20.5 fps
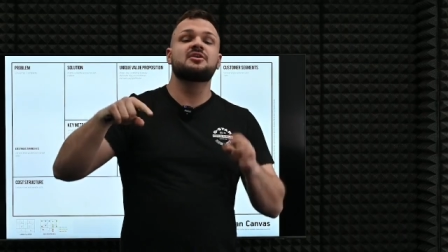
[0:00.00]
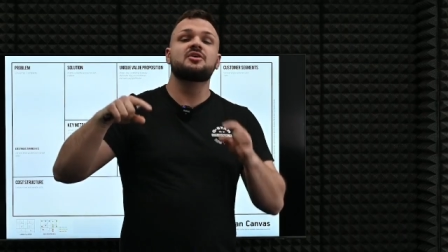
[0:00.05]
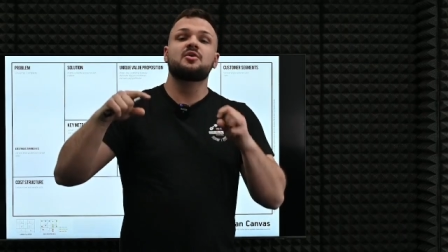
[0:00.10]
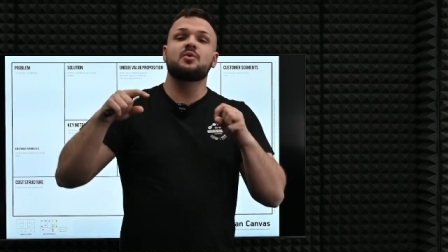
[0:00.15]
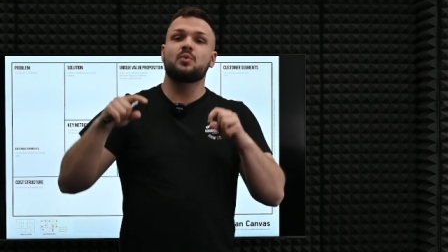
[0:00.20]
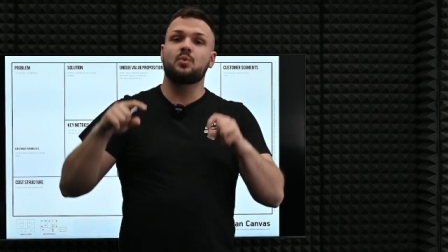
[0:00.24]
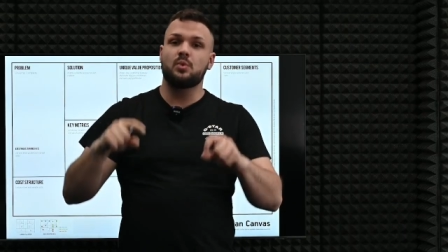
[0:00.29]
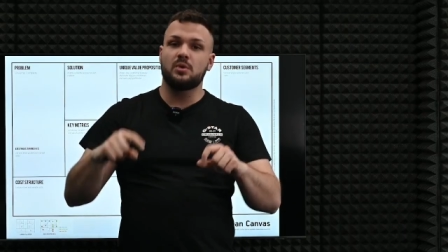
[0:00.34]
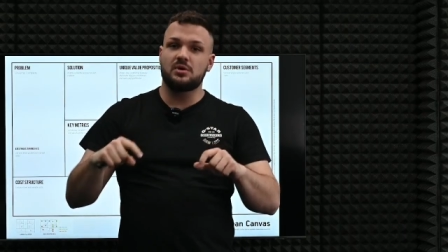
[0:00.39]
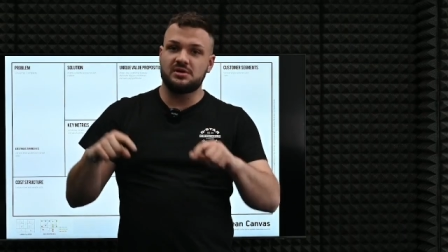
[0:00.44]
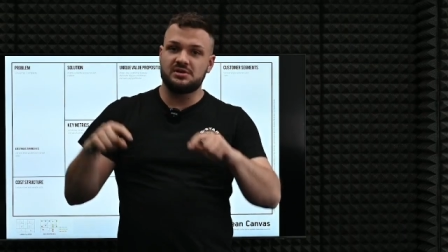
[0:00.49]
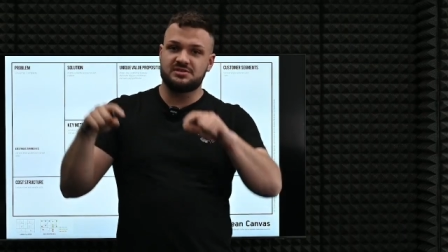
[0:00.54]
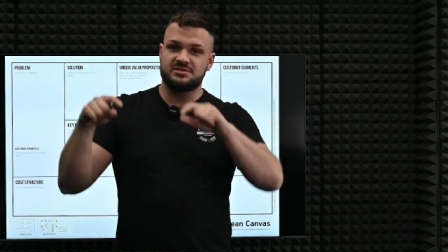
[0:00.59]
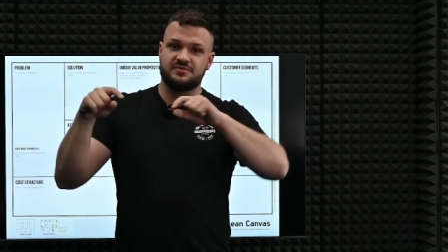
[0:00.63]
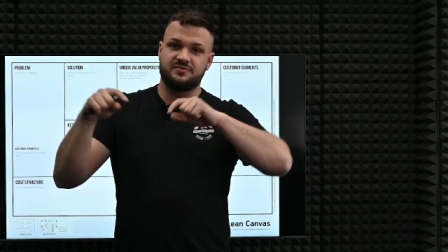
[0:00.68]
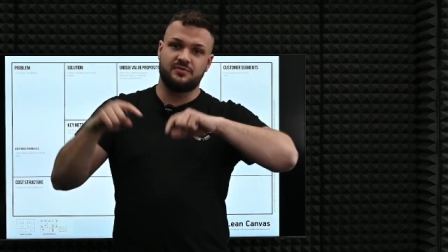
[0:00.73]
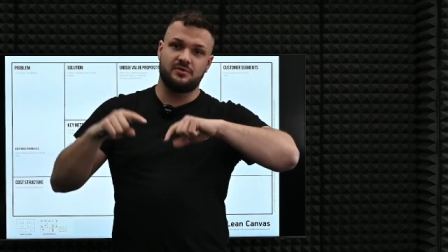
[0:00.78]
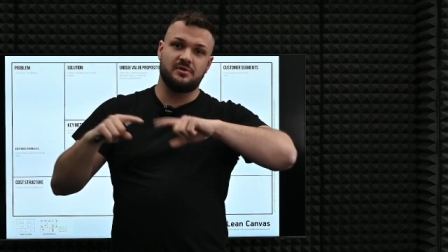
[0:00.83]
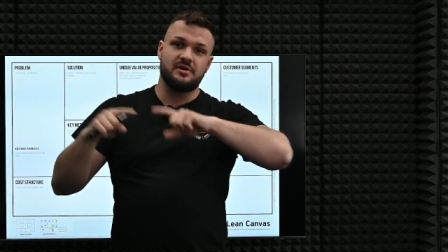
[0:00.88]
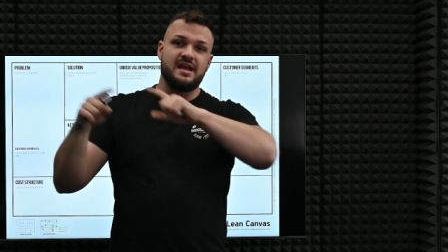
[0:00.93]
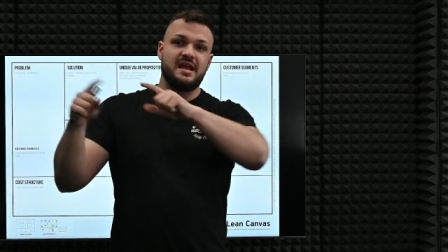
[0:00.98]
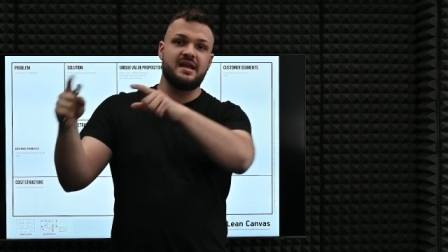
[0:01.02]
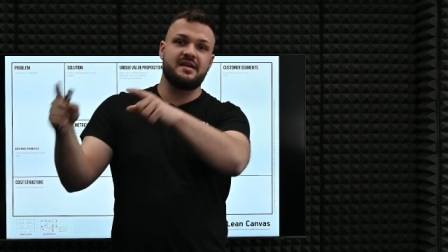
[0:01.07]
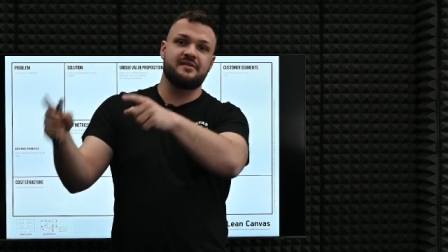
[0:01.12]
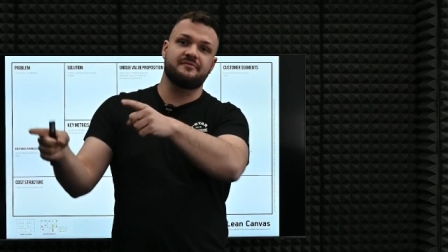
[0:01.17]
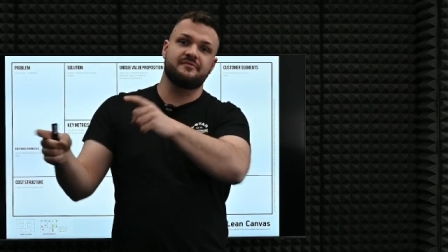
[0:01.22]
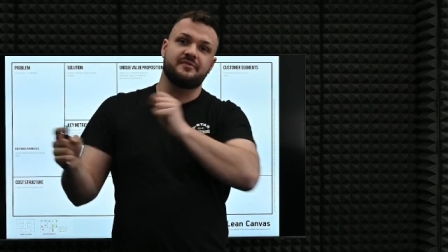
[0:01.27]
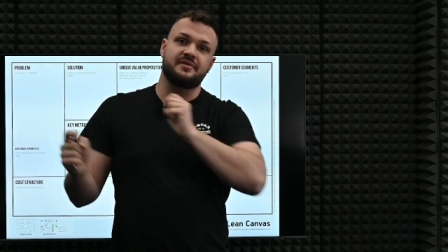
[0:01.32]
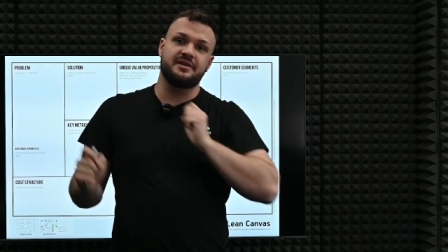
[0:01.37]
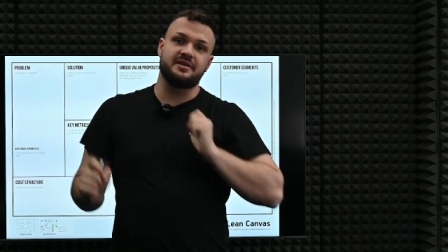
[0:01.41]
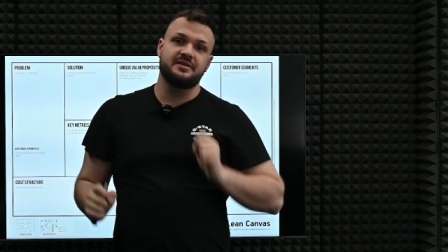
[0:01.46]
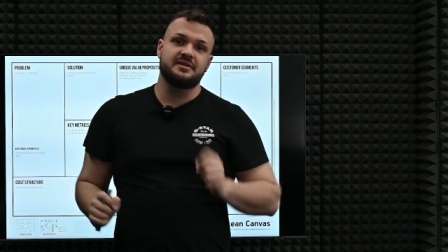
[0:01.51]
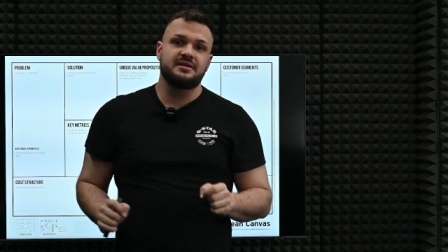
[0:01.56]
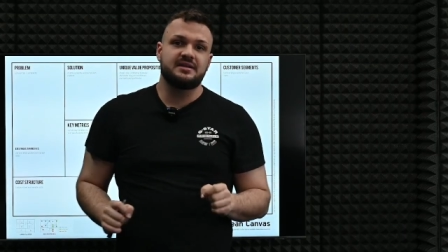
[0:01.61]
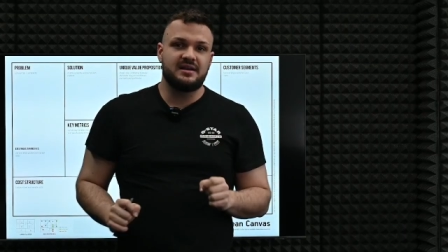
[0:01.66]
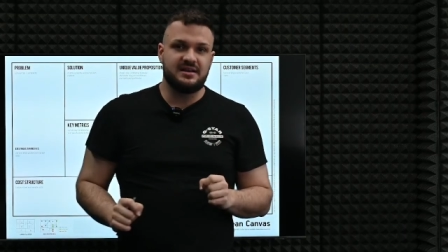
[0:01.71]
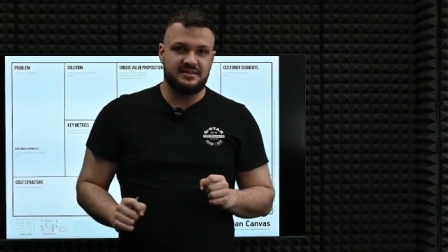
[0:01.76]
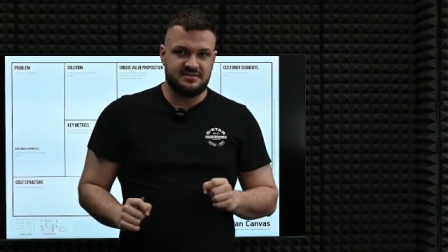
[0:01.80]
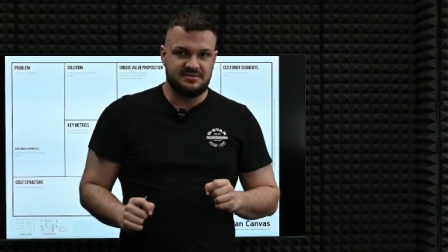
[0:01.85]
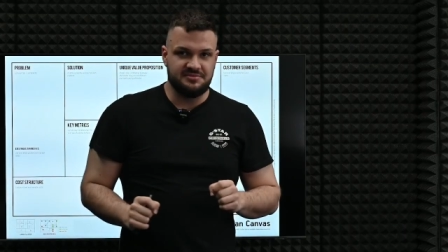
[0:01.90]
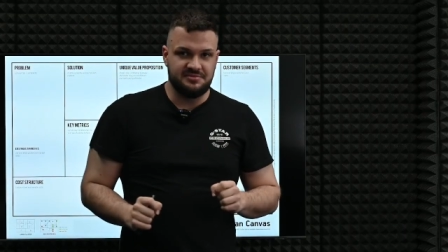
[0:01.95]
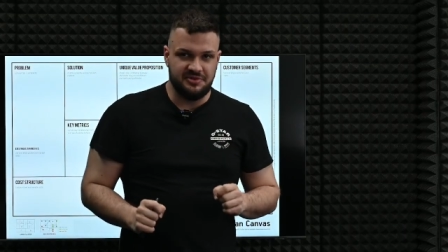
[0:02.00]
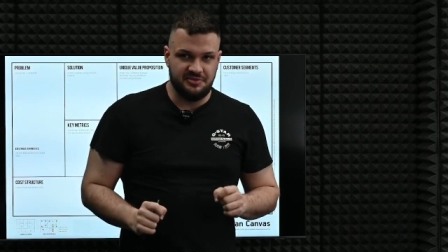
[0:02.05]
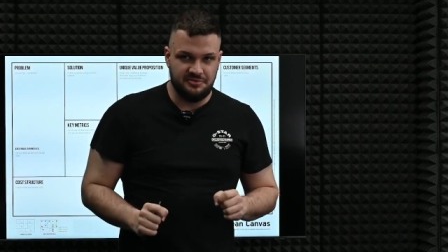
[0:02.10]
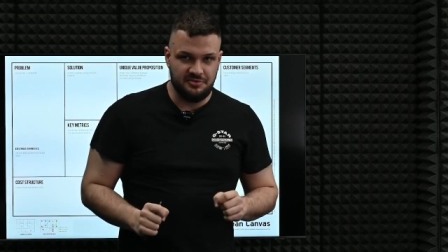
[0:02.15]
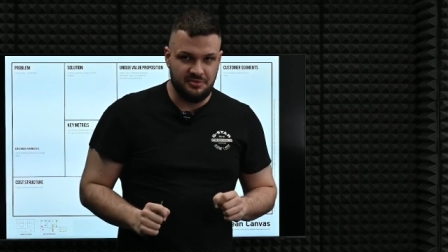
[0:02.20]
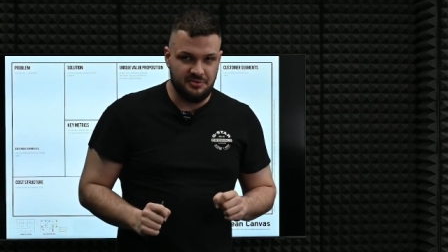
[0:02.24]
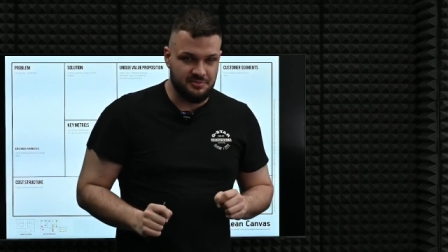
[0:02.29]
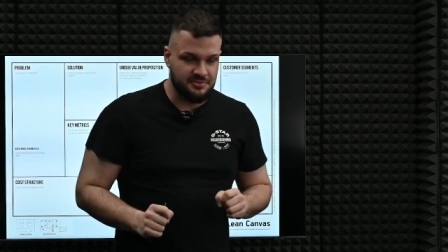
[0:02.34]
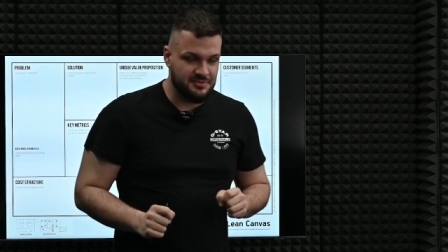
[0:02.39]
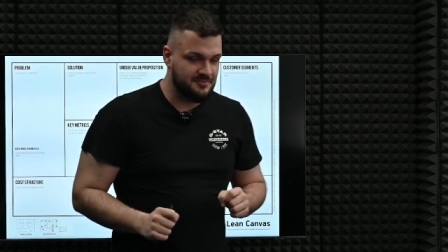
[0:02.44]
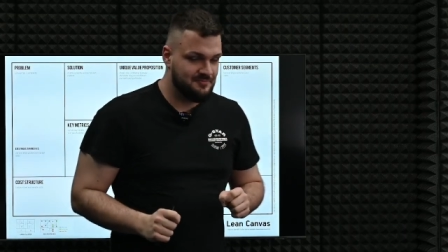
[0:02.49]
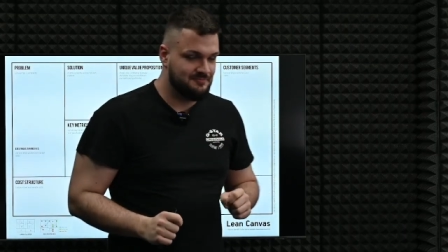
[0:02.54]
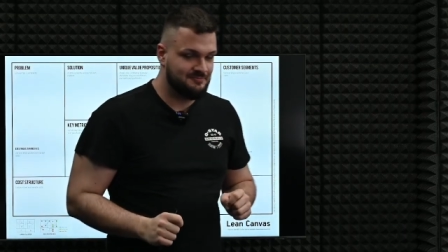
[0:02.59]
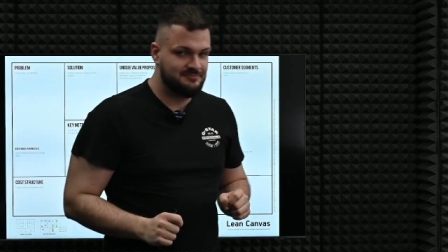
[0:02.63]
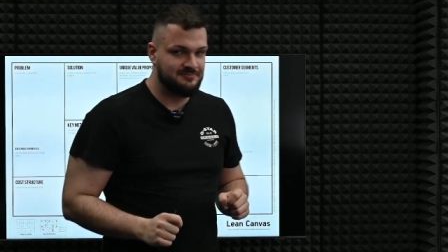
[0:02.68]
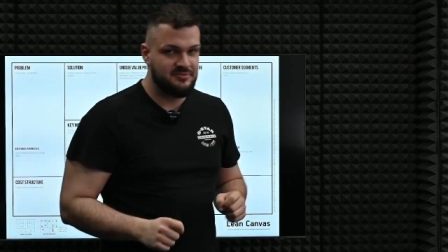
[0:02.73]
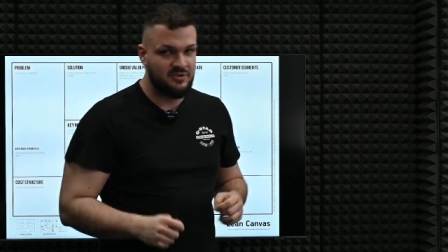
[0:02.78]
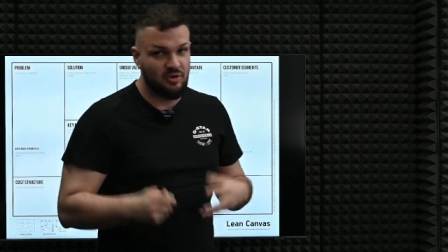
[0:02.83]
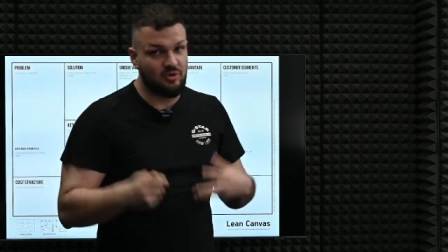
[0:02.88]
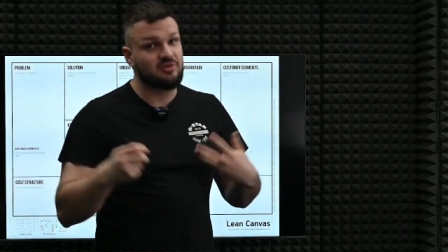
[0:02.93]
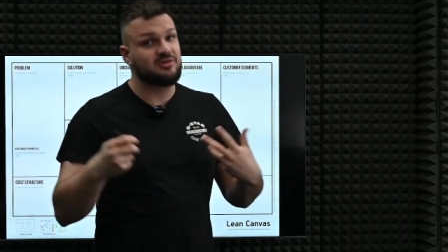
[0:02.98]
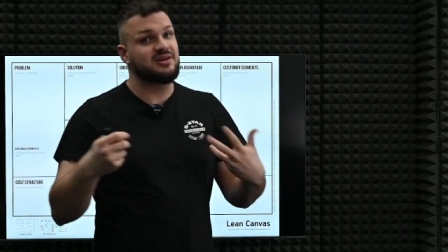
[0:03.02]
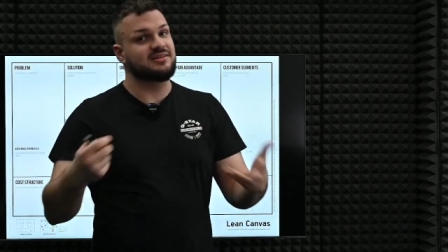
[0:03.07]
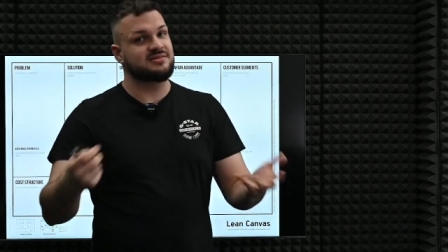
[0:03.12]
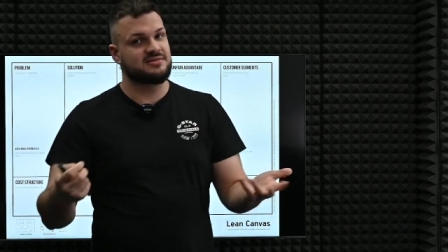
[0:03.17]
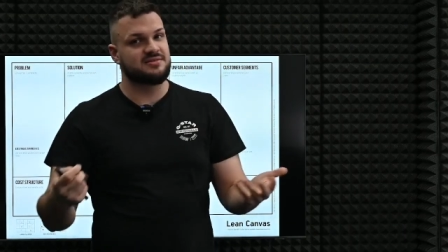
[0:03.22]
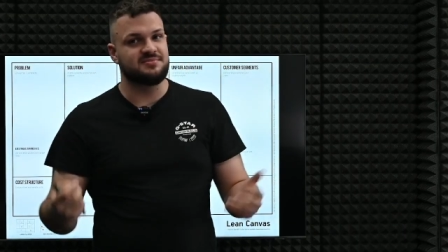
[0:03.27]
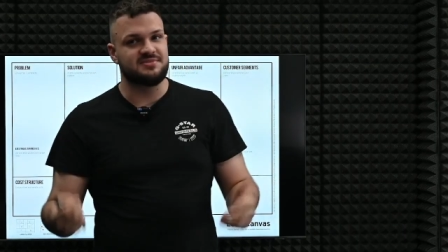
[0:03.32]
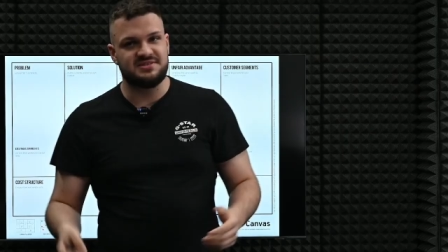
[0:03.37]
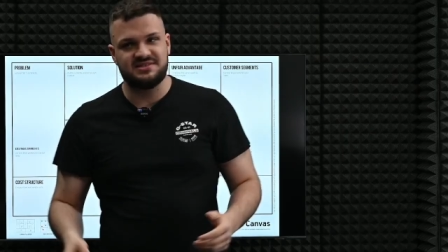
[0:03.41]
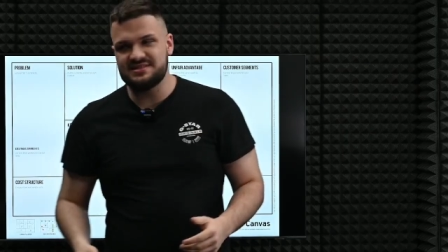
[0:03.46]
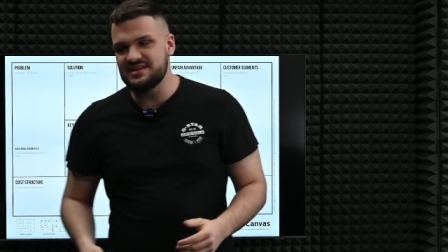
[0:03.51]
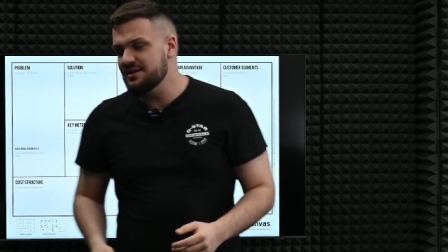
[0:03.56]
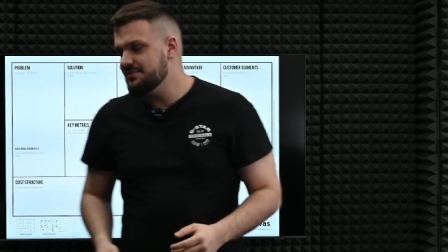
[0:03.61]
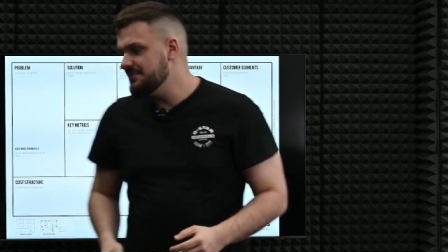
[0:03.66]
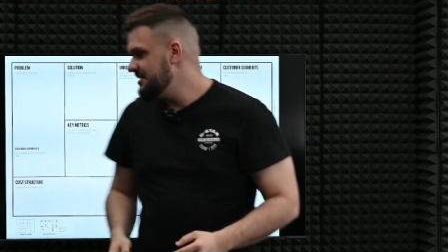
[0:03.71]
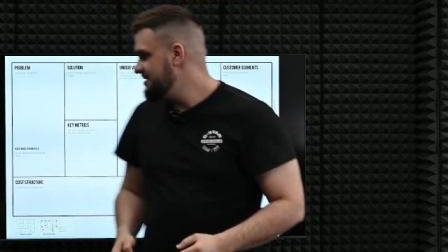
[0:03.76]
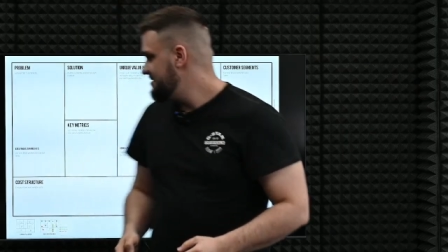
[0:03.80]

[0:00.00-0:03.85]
works for every customer group or customer segment,